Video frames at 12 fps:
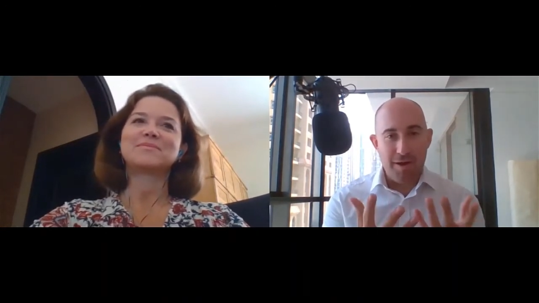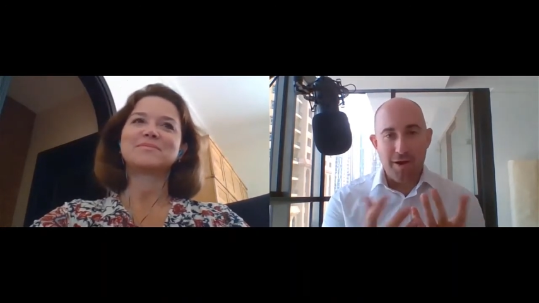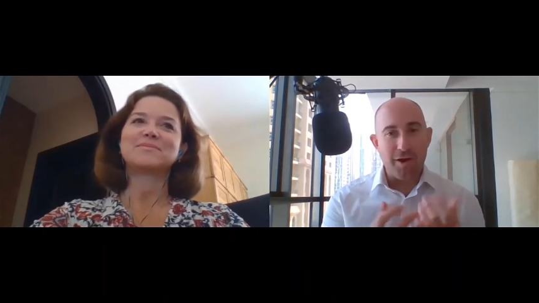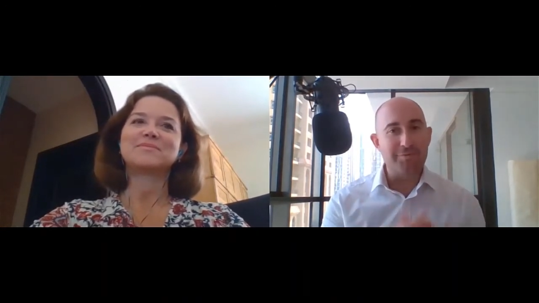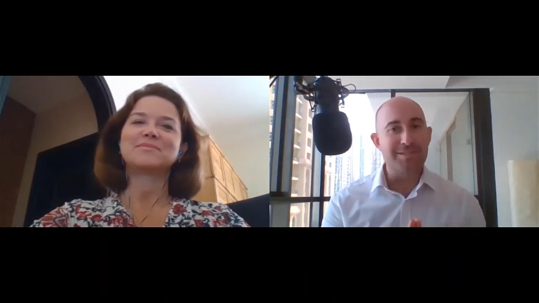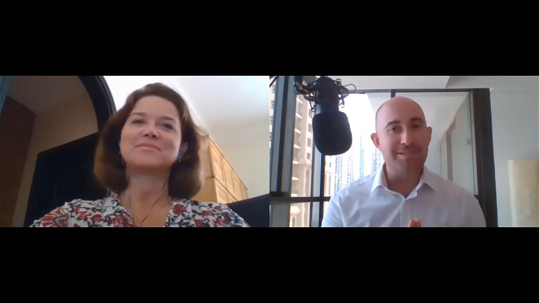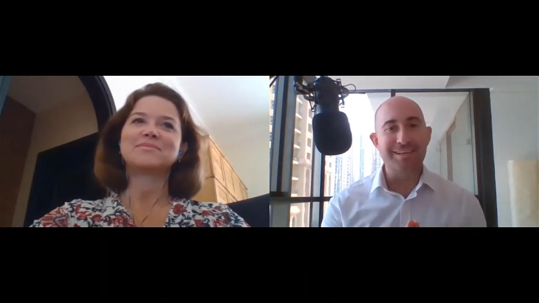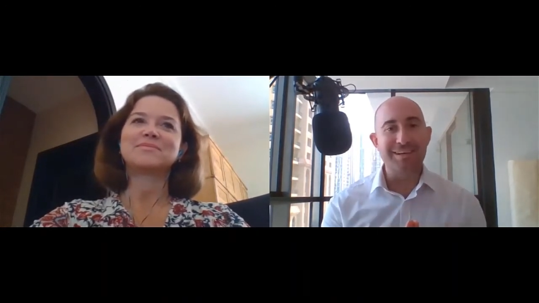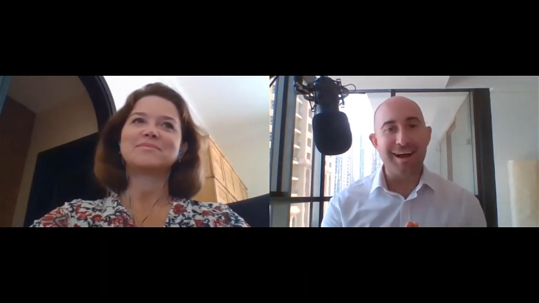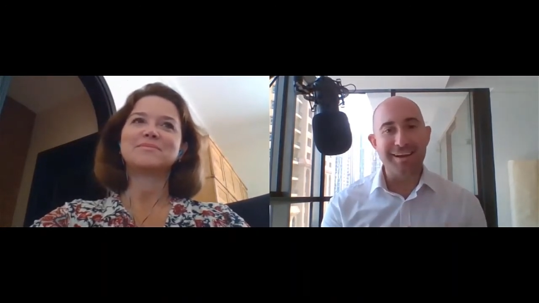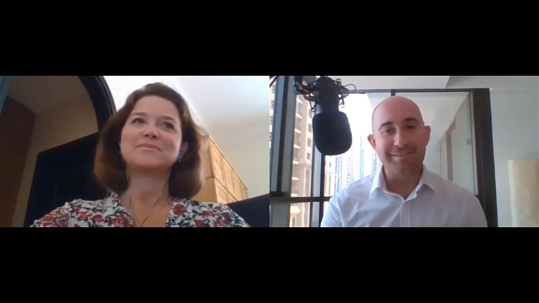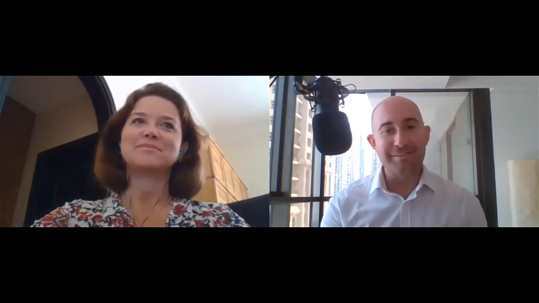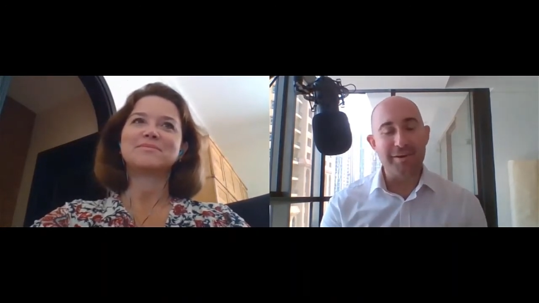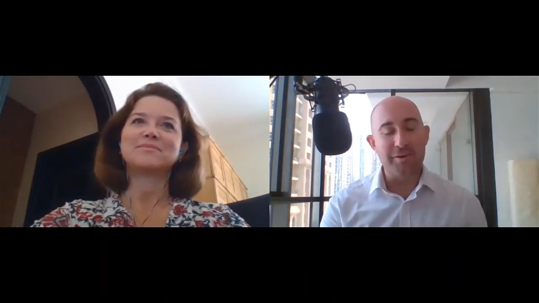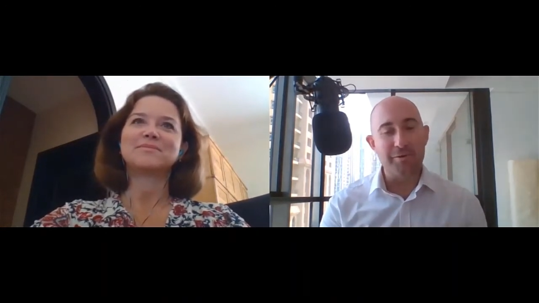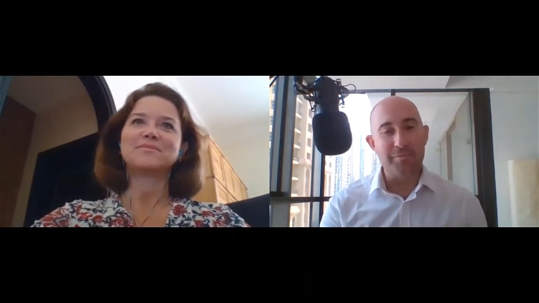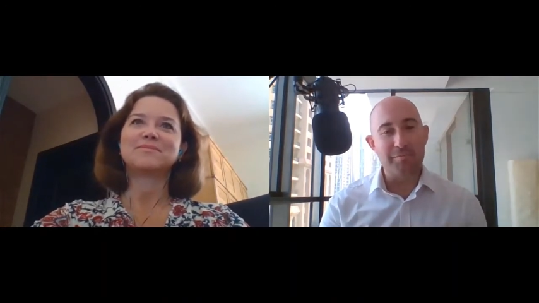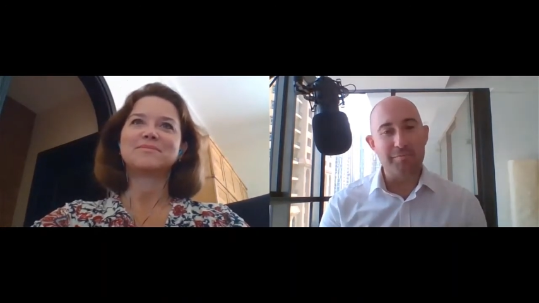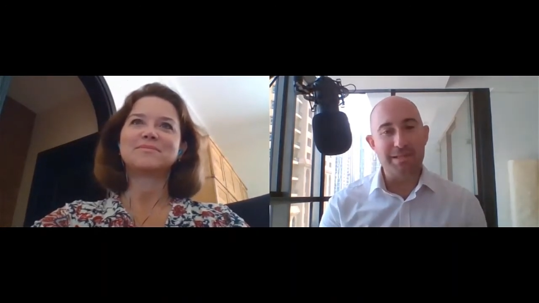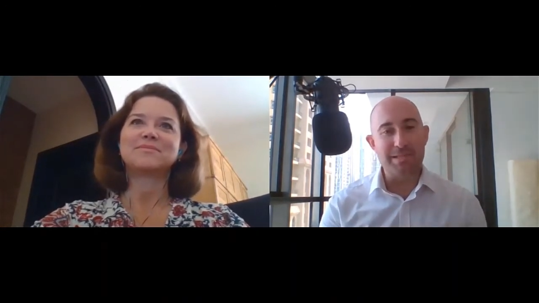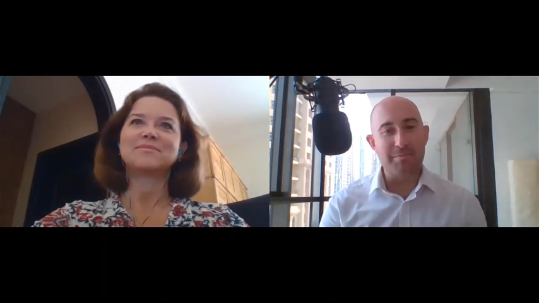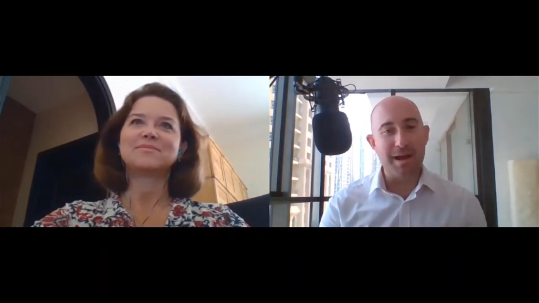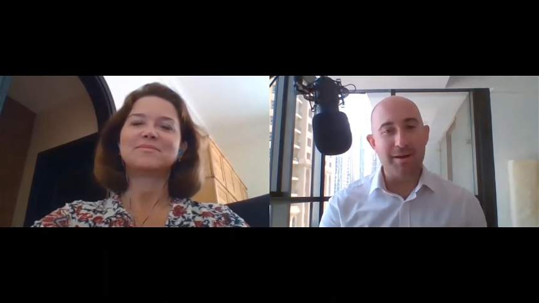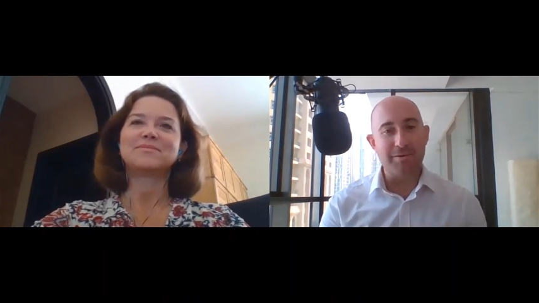Speaker 1: obviously I know bits
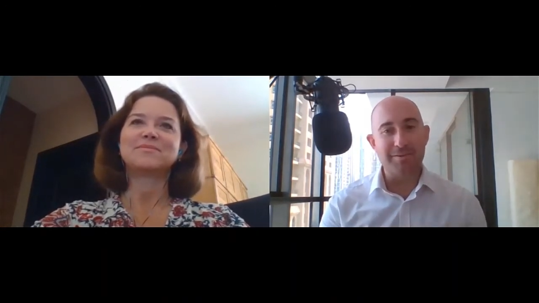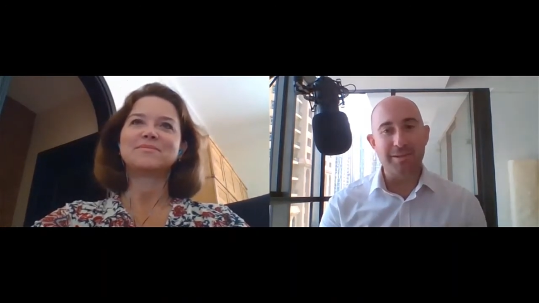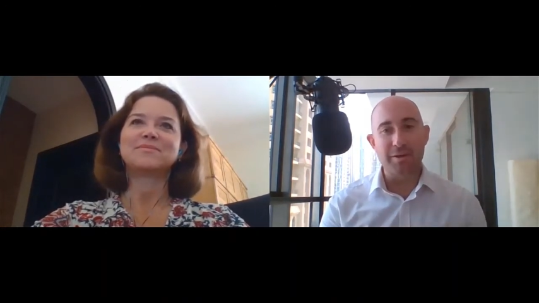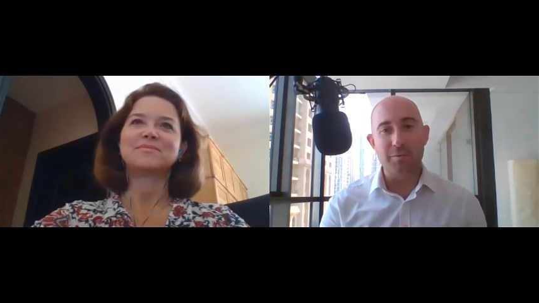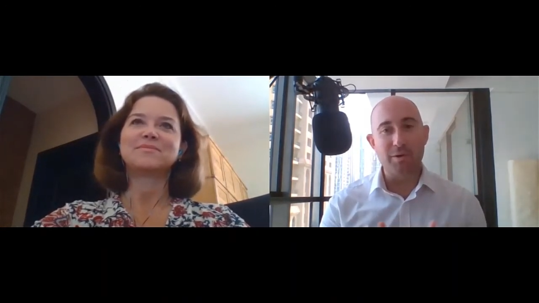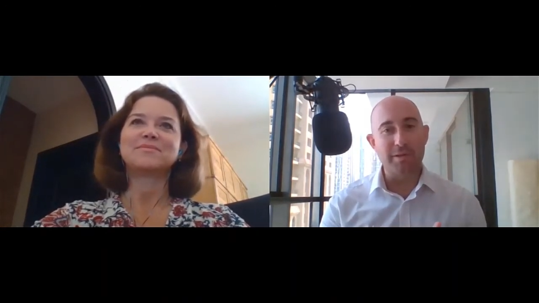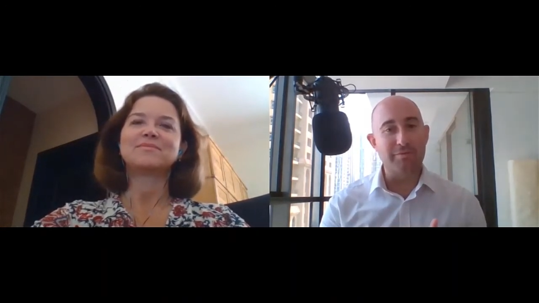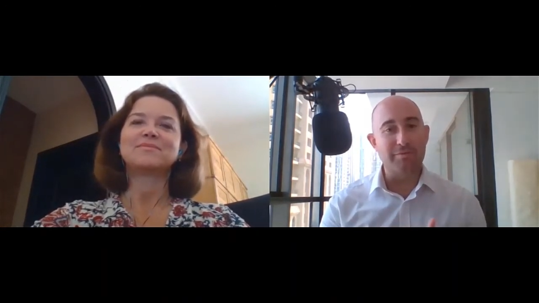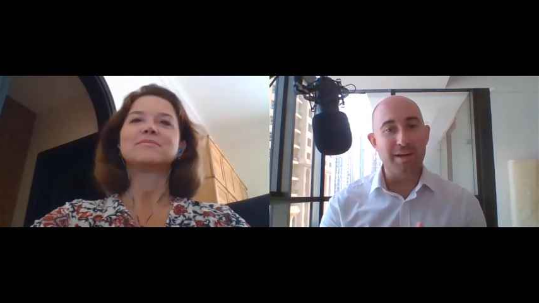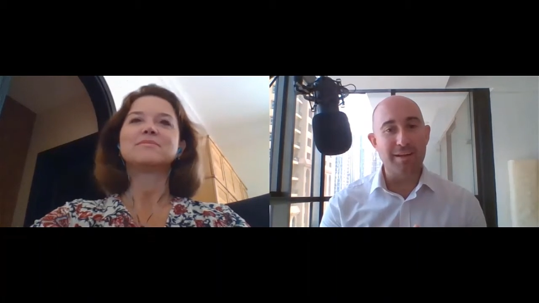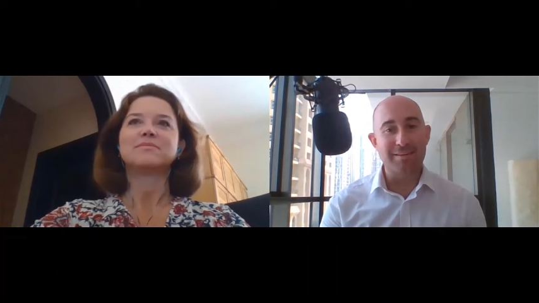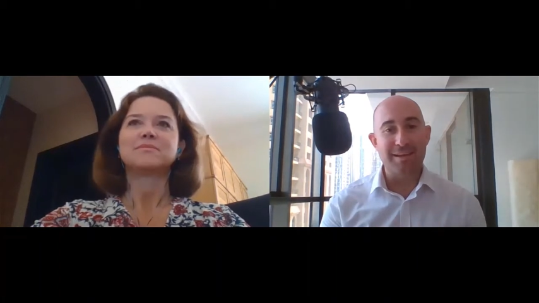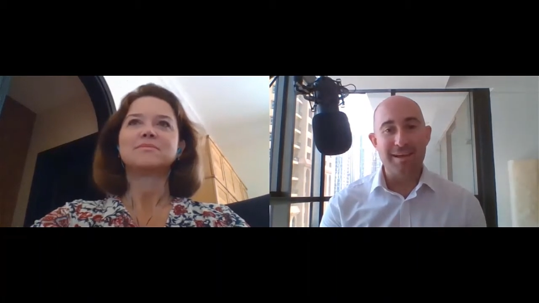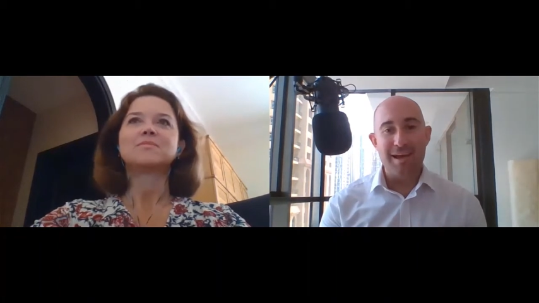about, you know, what you've done.